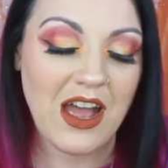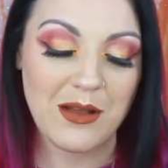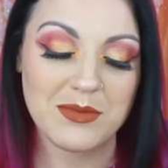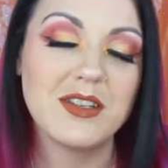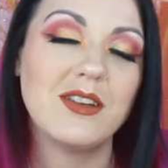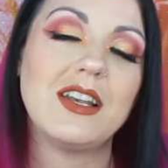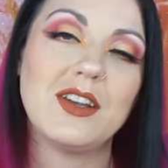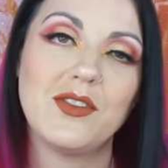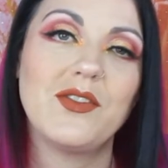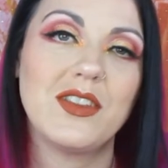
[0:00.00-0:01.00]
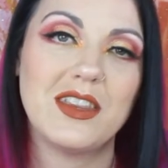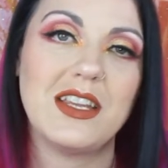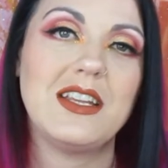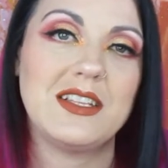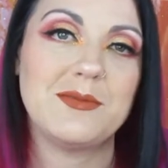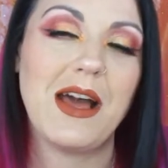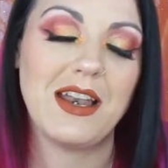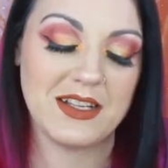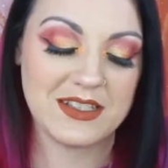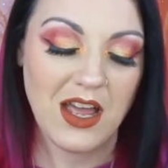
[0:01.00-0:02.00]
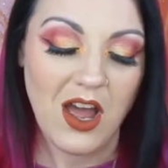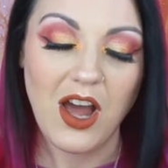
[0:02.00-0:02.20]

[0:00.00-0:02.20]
absolutely love these palettes.